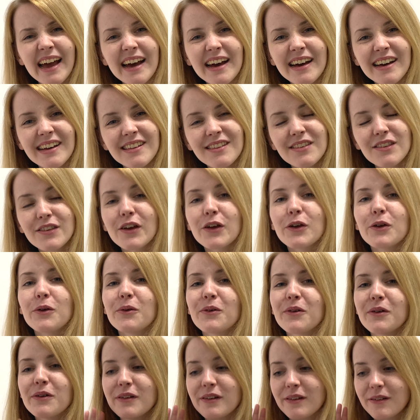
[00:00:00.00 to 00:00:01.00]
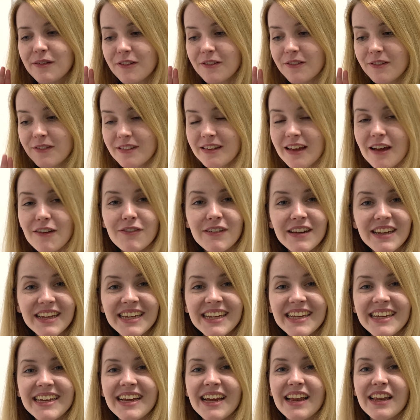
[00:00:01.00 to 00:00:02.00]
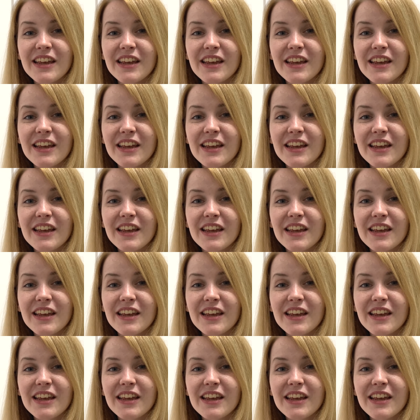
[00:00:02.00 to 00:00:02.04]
so definitely